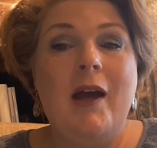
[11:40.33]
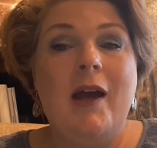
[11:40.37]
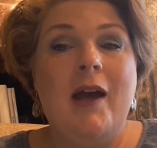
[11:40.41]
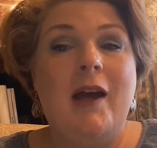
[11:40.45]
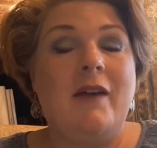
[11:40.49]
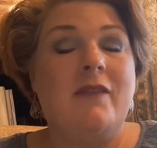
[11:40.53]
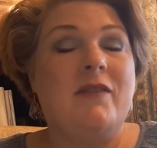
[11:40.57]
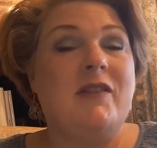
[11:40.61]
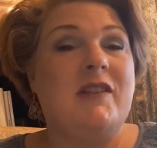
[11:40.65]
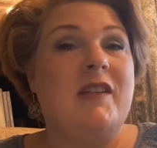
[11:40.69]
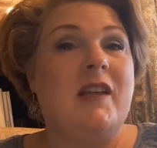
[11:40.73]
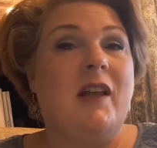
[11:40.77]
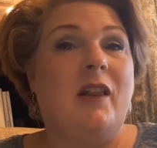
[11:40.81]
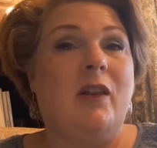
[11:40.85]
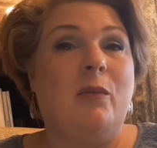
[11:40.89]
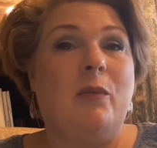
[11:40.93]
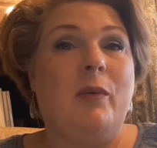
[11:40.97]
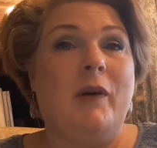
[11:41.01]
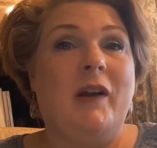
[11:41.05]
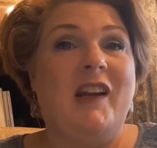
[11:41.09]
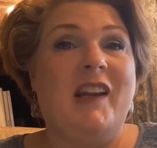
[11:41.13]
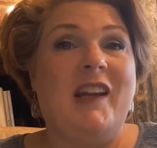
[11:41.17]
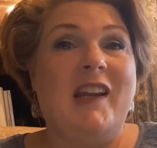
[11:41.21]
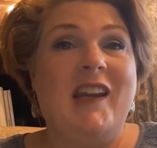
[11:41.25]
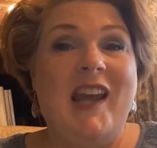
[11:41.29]
have
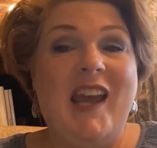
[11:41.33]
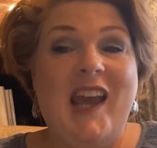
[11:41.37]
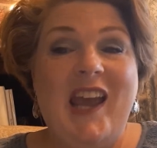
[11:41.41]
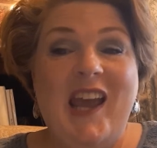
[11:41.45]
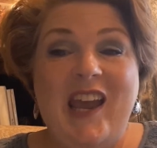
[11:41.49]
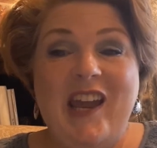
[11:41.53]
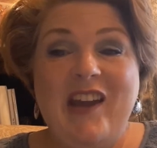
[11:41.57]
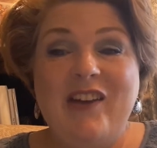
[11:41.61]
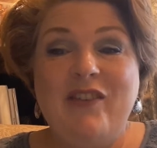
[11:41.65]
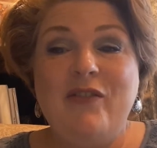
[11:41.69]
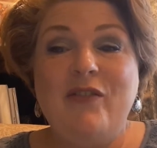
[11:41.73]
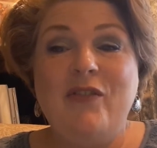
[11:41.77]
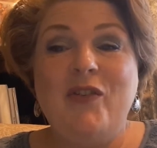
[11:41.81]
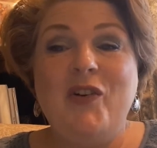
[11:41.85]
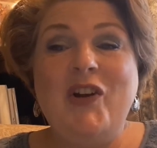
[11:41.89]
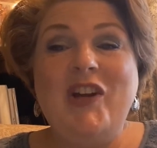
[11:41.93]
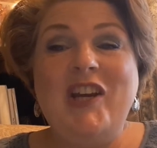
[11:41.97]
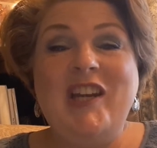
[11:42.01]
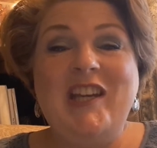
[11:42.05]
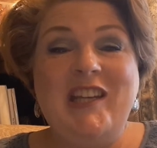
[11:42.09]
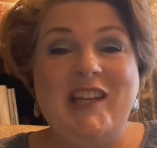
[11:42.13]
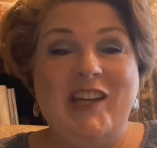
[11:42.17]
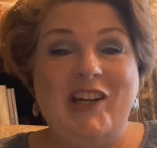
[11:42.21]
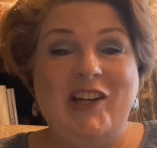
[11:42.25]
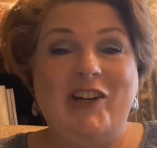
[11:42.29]
celebrated every
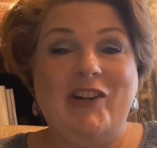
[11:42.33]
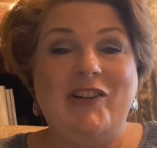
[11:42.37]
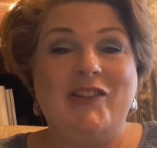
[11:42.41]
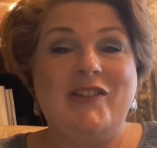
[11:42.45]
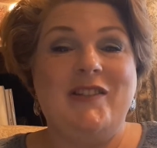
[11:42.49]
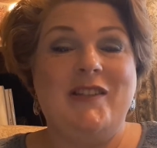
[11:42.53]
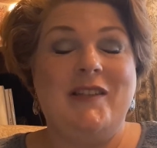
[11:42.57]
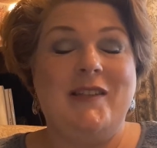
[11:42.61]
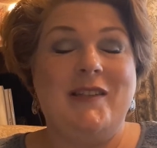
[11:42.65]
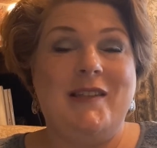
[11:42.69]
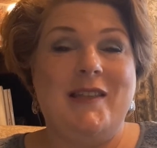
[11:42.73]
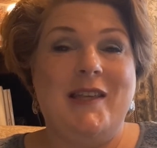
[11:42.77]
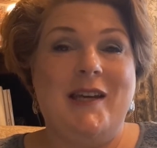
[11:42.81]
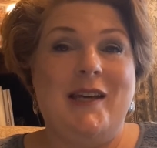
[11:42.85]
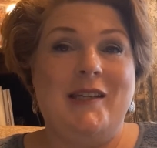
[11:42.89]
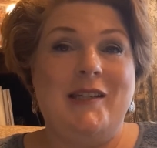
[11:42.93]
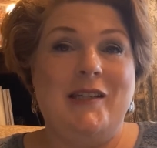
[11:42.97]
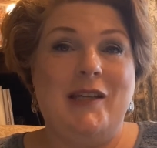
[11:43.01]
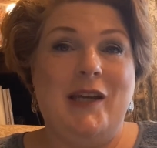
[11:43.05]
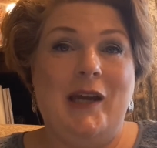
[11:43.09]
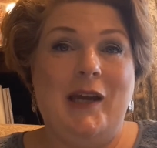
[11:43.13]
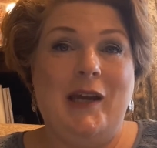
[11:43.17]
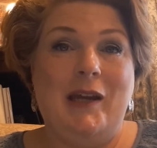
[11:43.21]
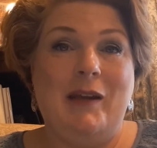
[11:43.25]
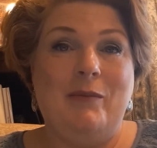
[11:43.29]
year since that
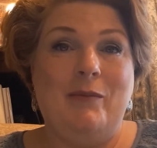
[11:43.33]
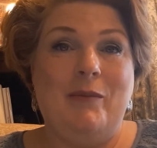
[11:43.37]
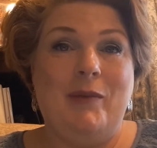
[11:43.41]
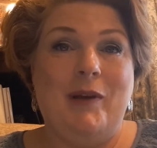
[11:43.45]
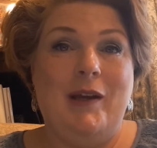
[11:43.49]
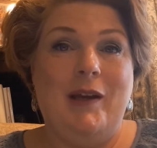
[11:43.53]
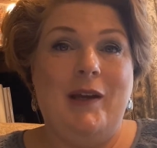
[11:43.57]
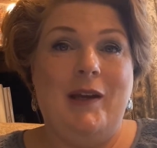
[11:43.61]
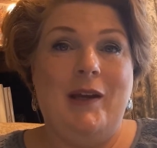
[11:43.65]
time.